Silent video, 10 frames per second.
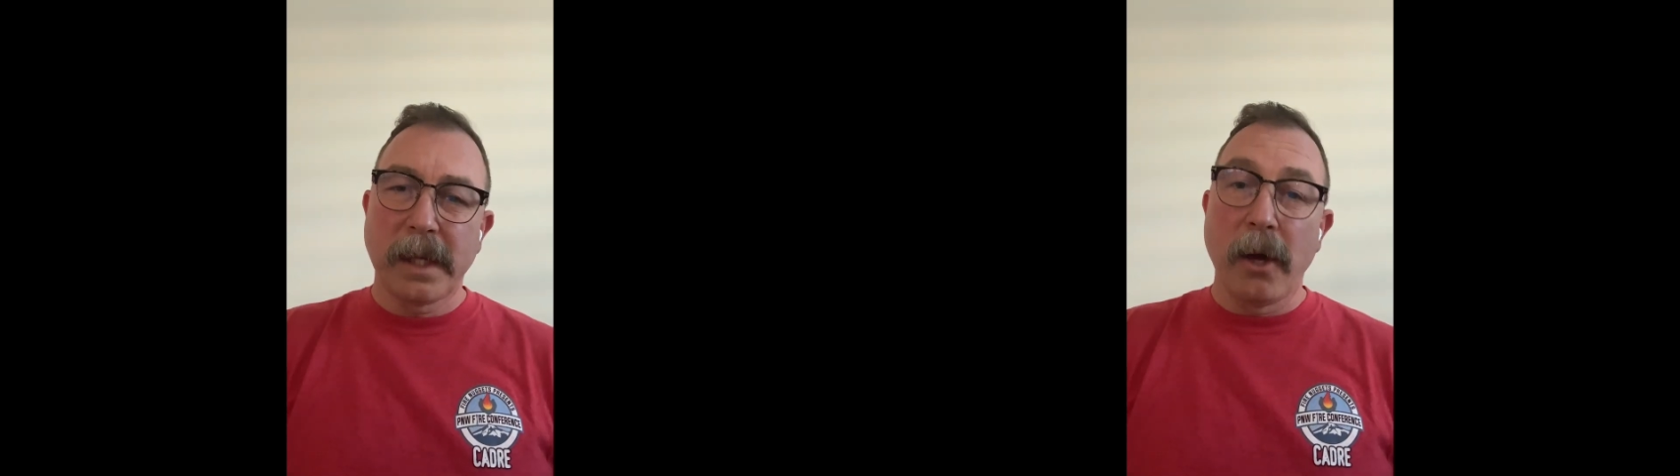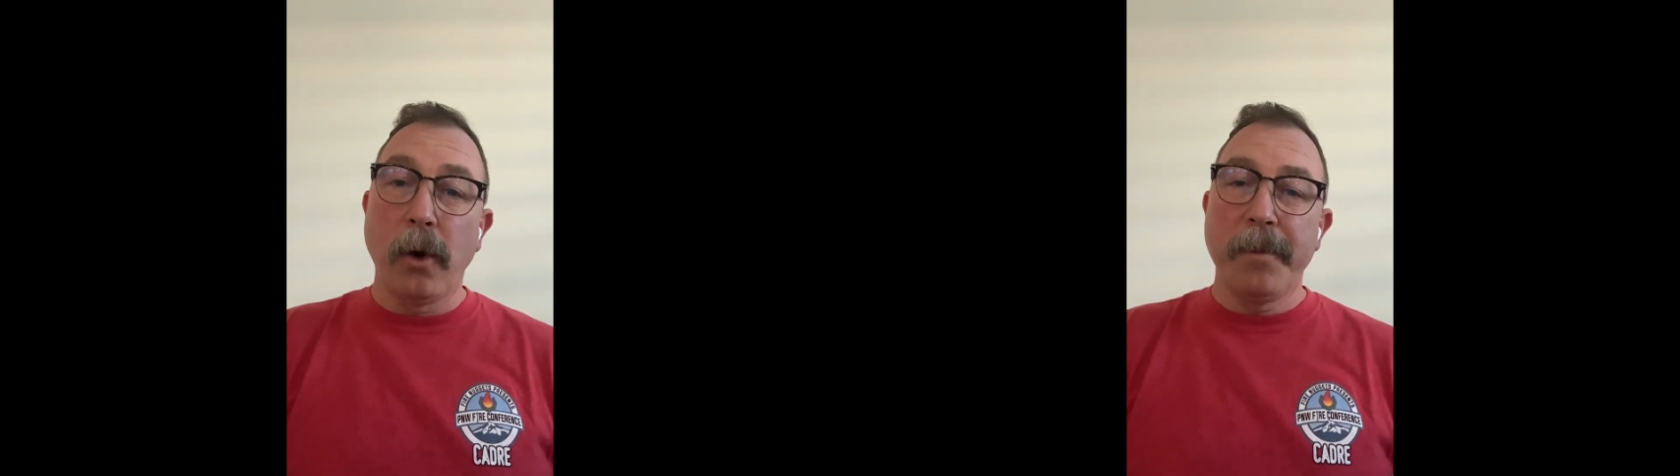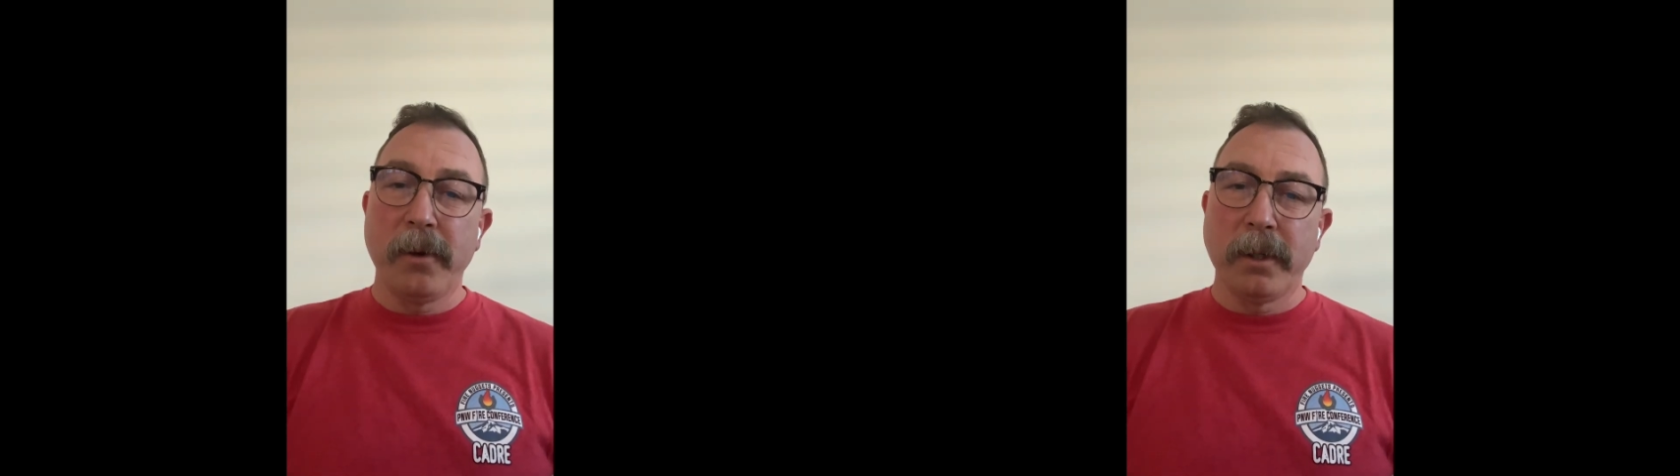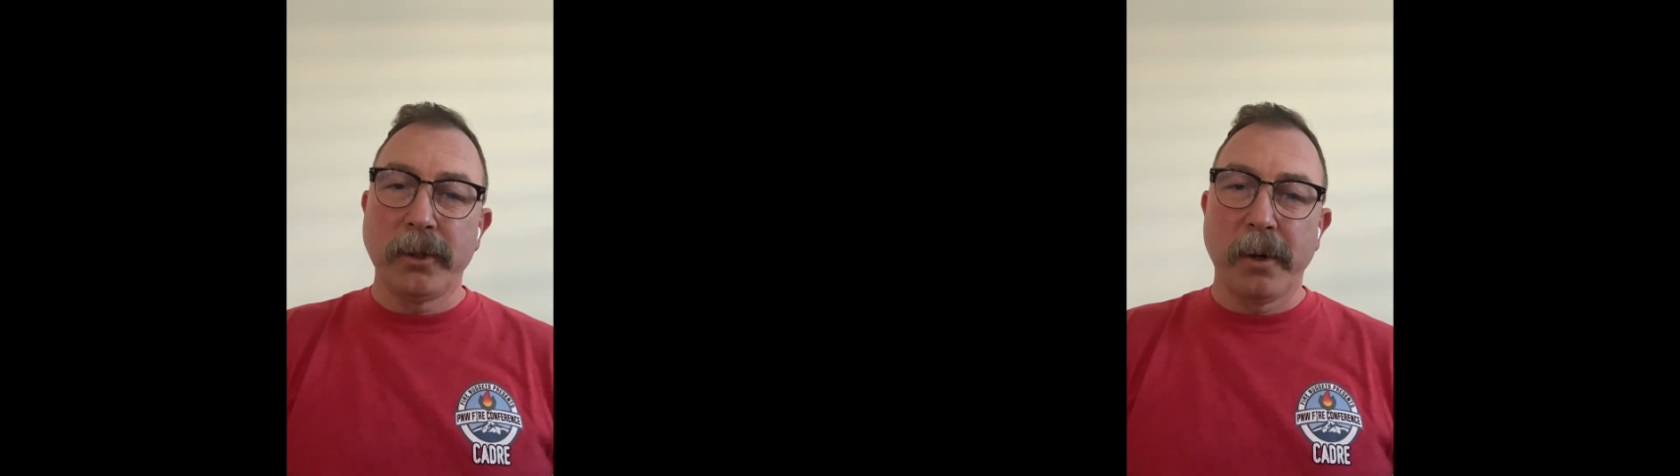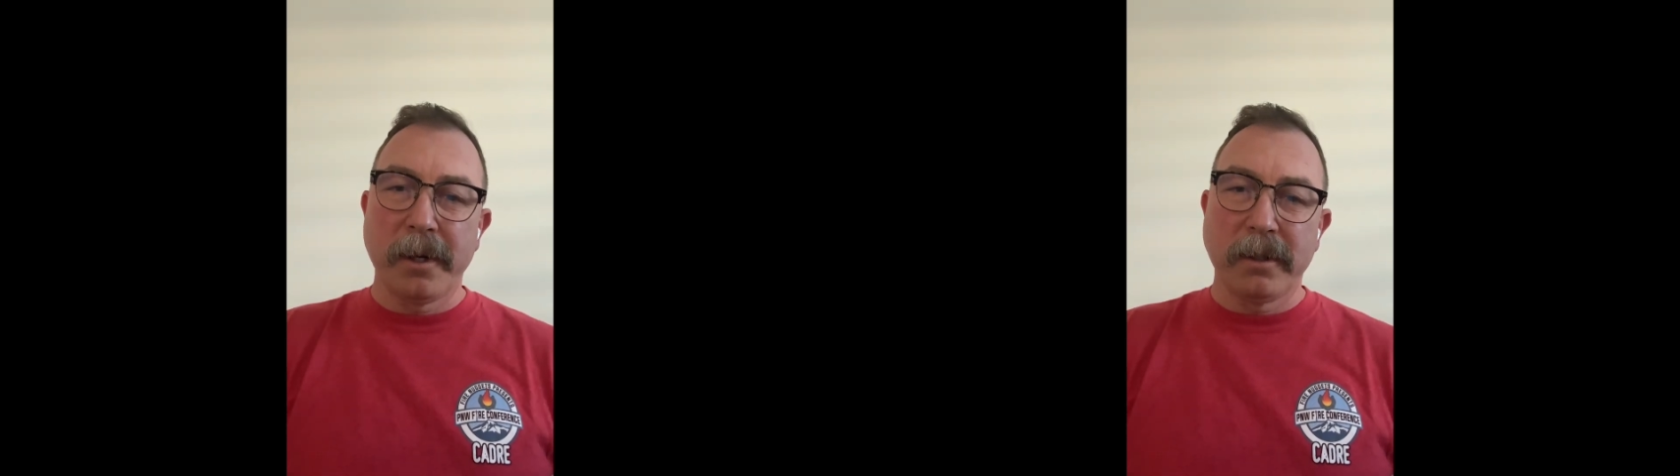I hope you
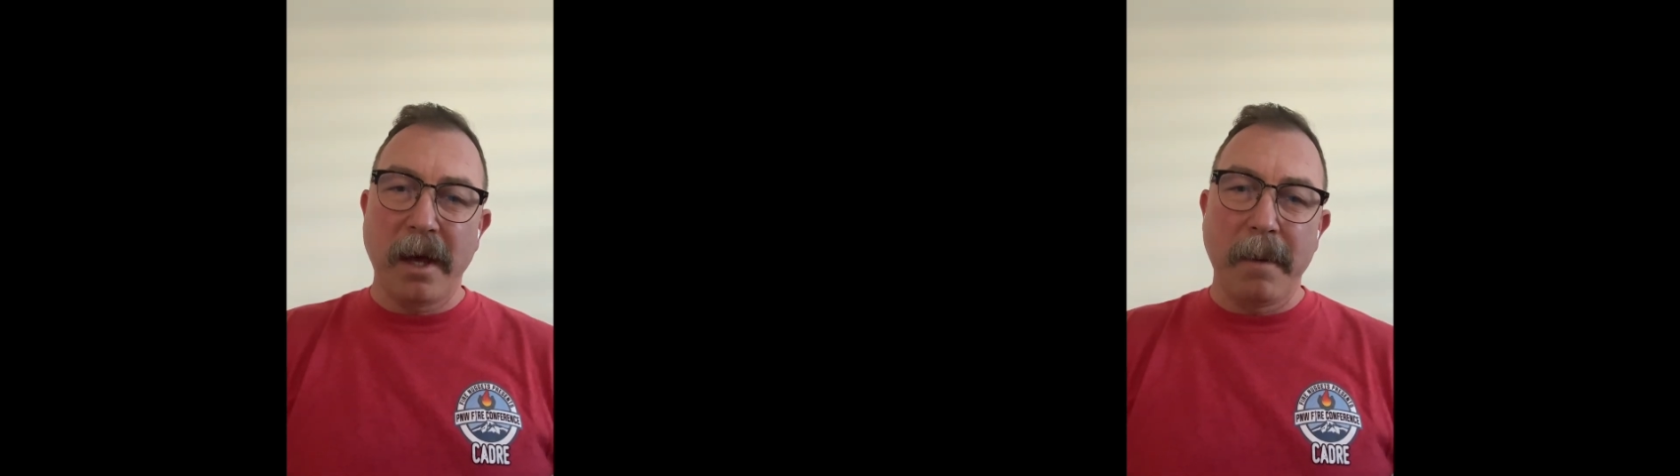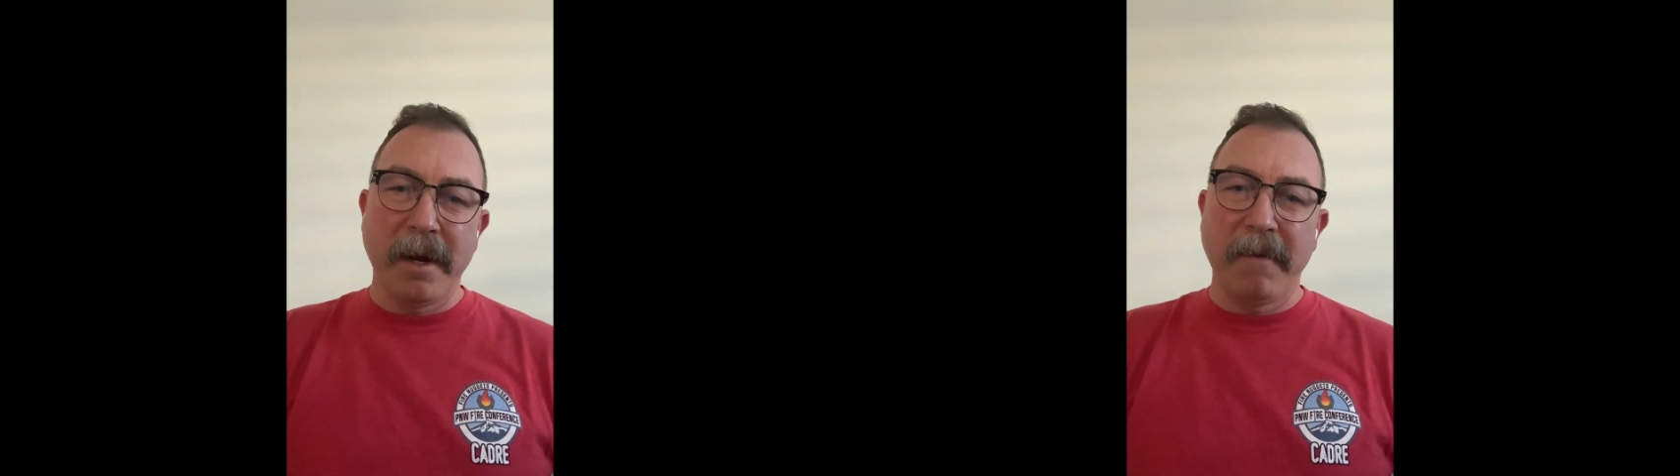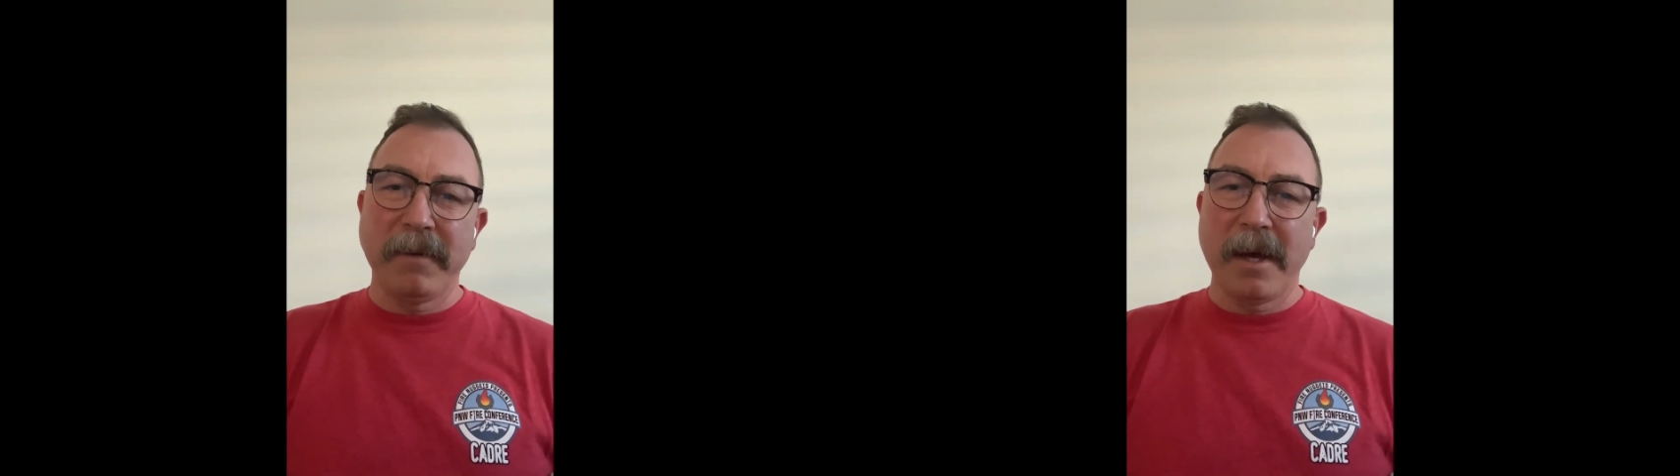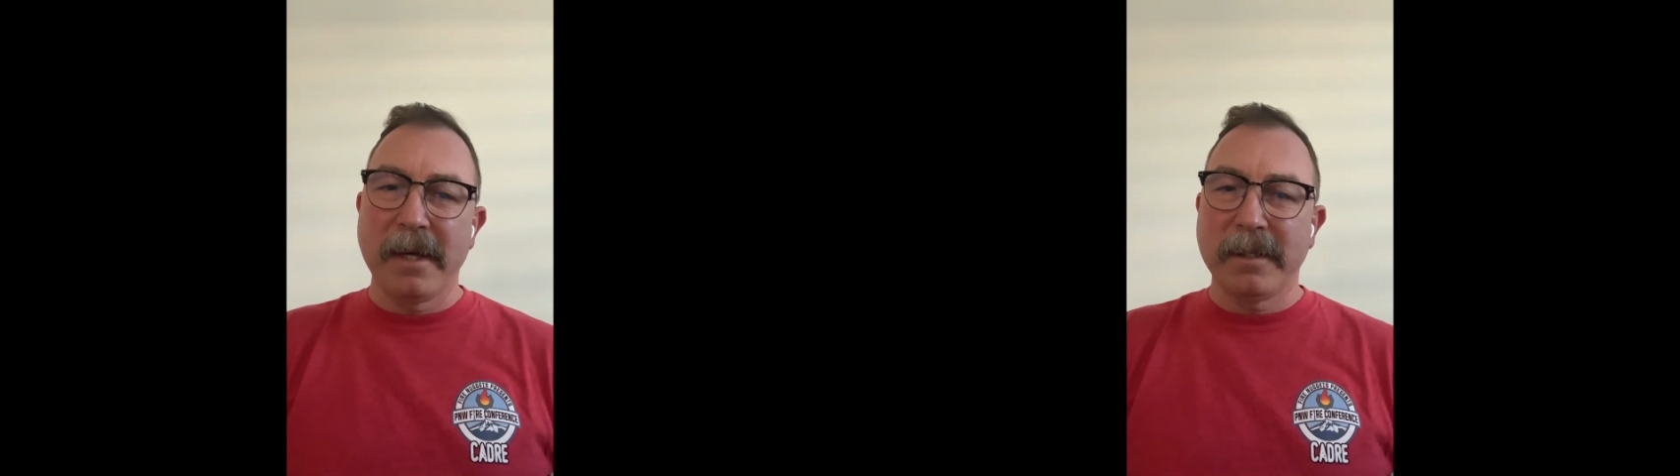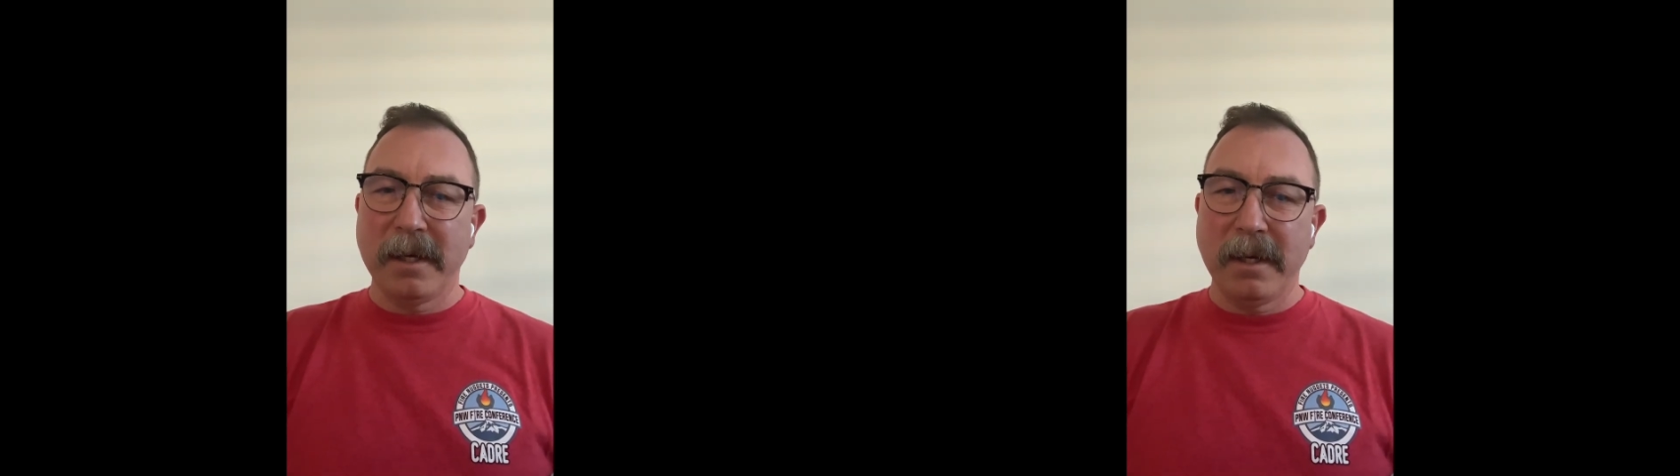enjoy your time at
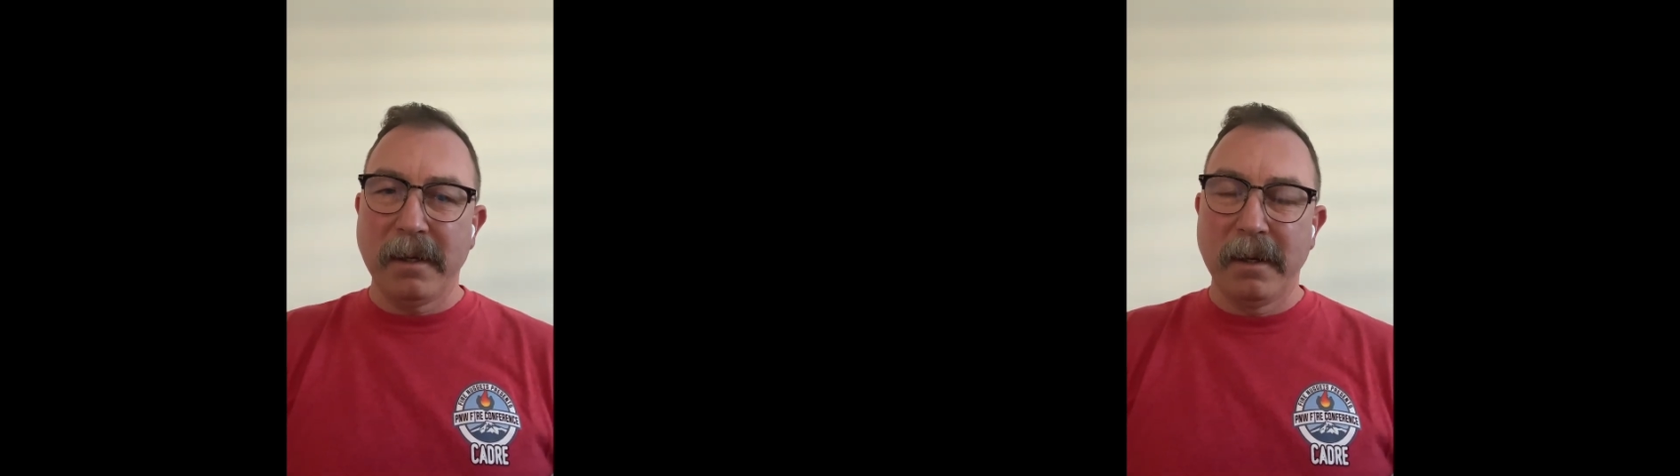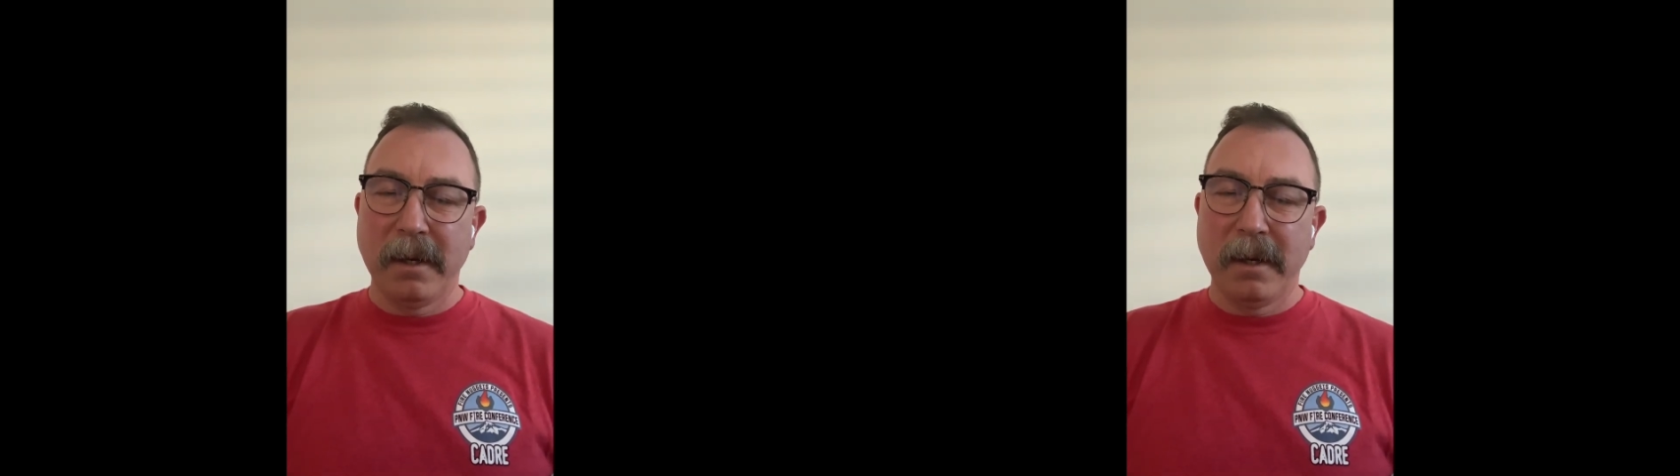FDIC.